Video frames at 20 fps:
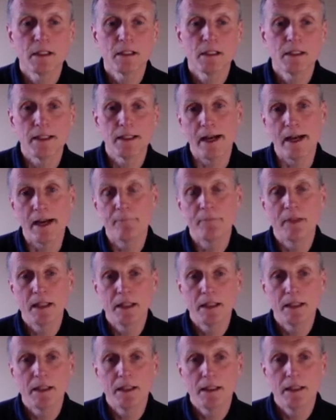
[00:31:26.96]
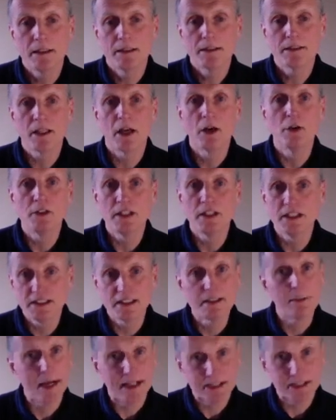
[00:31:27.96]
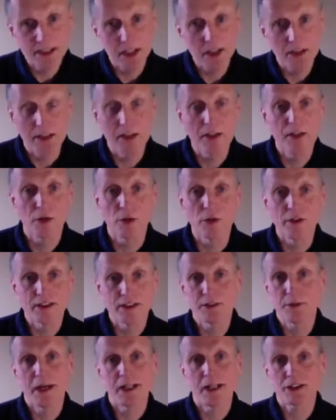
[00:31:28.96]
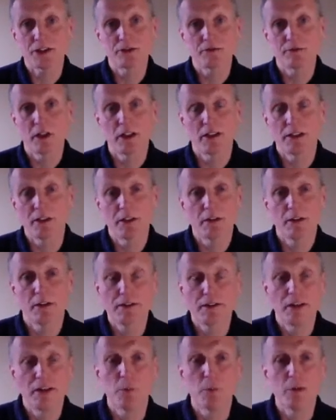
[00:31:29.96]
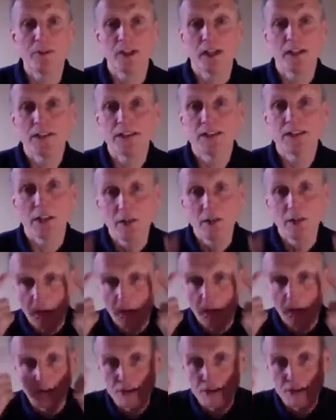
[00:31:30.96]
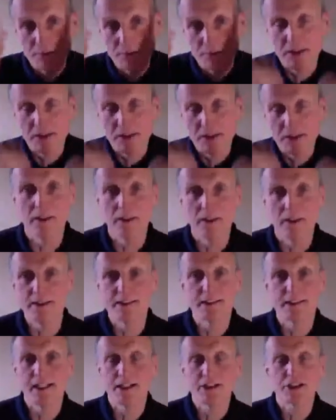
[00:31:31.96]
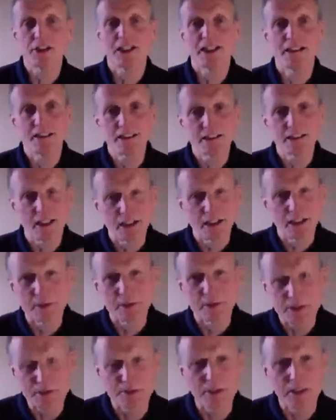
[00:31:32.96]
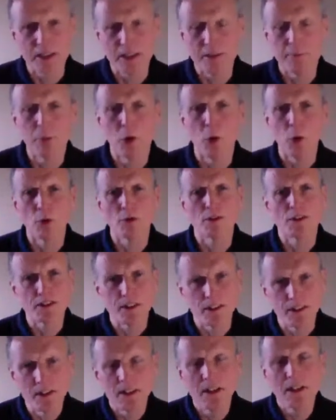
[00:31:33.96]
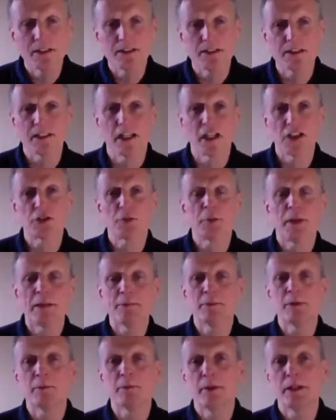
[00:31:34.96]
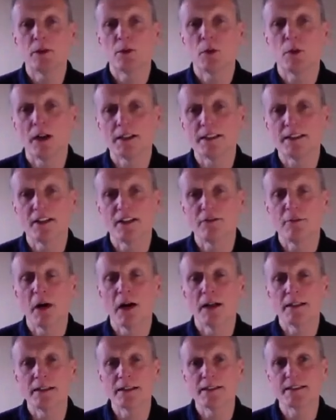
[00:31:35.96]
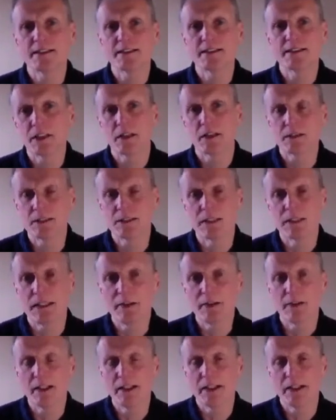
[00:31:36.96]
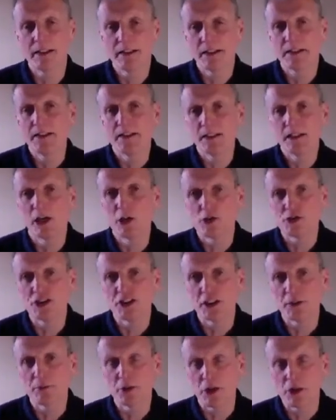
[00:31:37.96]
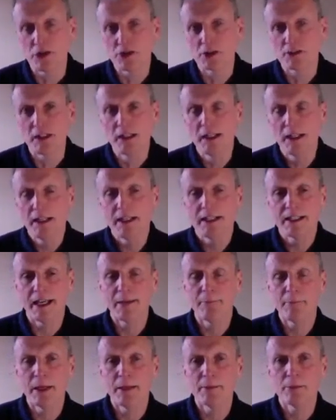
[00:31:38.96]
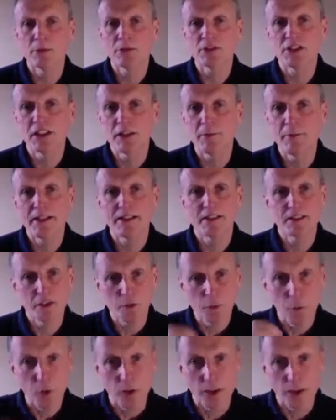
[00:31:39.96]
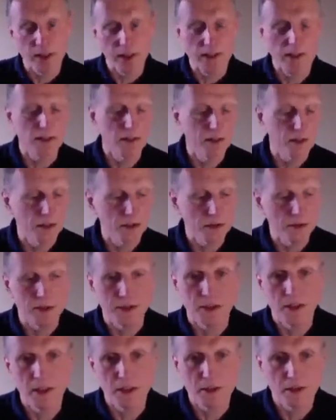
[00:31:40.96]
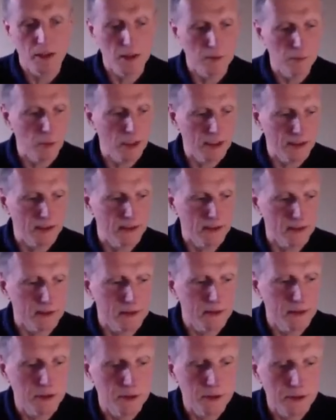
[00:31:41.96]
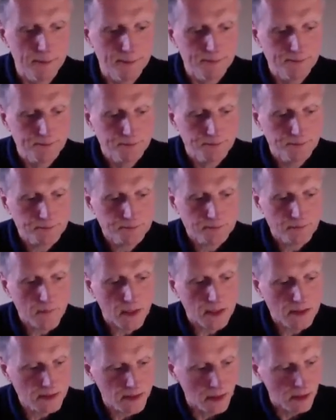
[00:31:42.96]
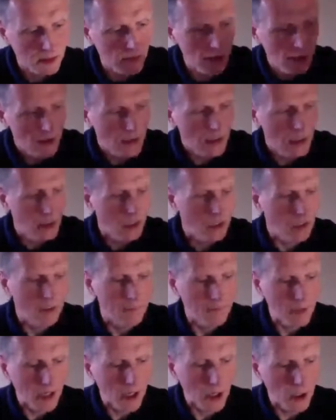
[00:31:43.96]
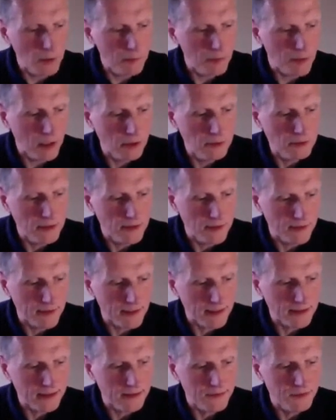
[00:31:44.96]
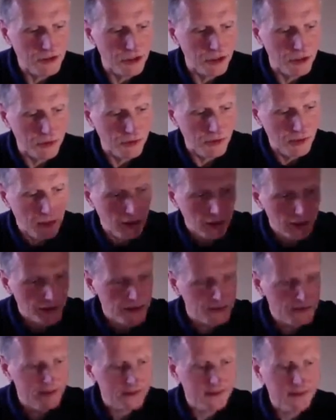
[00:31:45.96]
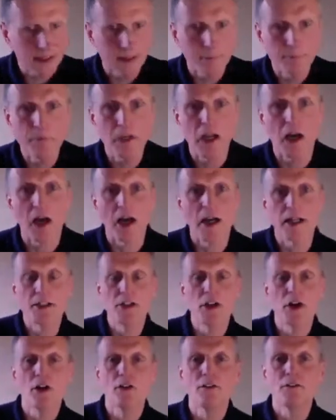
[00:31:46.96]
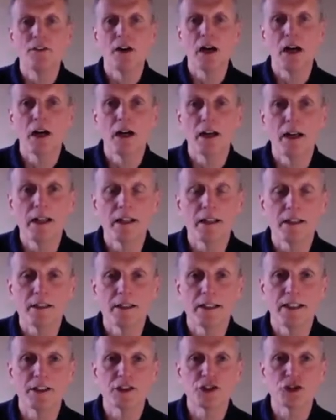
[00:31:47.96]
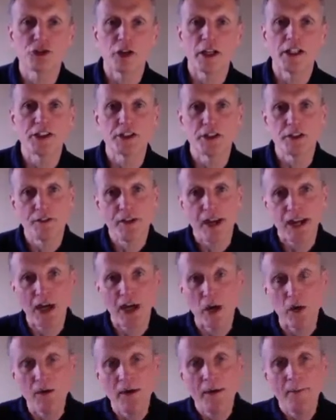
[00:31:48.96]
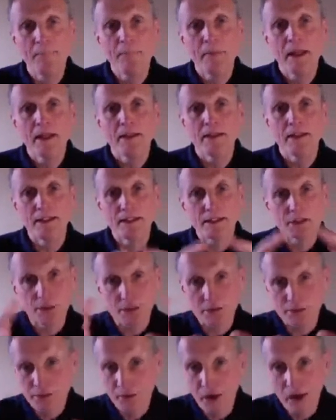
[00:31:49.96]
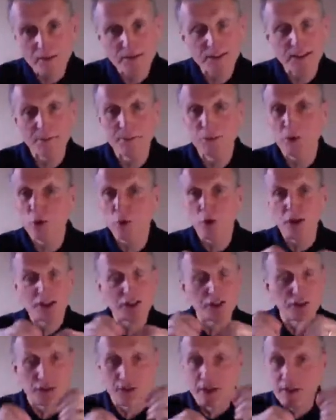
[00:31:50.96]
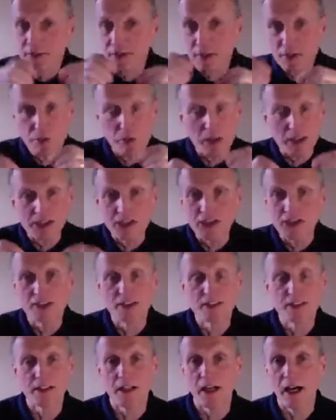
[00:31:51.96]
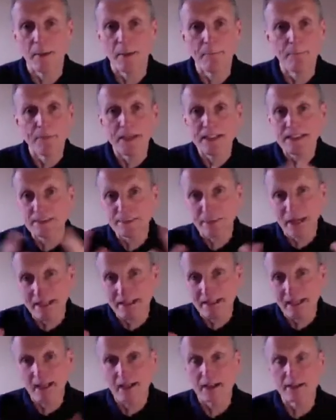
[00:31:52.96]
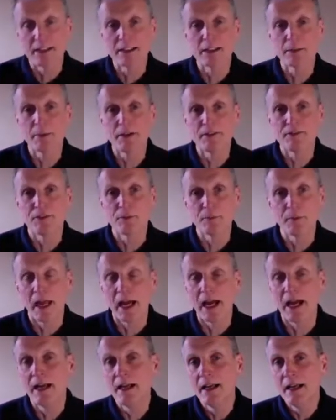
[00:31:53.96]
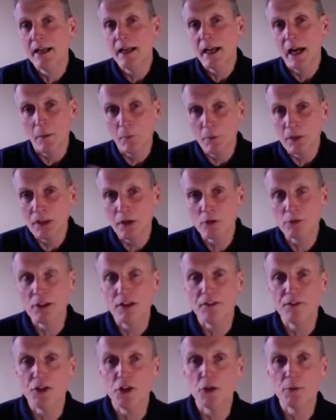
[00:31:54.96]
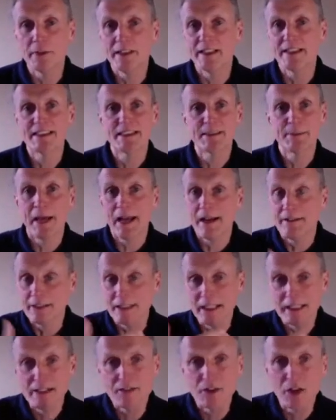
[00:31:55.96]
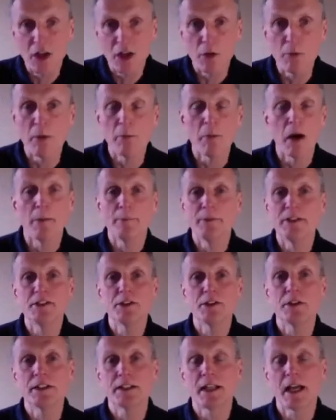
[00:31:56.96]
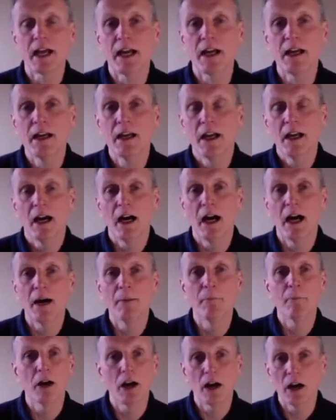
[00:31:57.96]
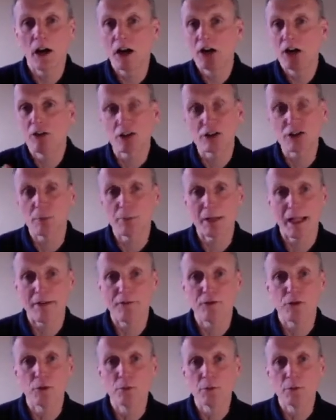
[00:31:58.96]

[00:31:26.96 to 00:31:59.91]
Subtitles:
Yeah. So this is about turning thought into action, right? You know, everything we've done so far has just been an intellectual exercise, but it's really important to nudge people and be quite tough-minded sometimes here in a coaching approach and get people to commit to what are they going to do and when are they going to do it. So I hope only that gives you just some kind of illustration of how these sort of five simple questions, or even if we just expand out a little bit from that, and with only a few minutes spare, and even though we might be doing that across a platform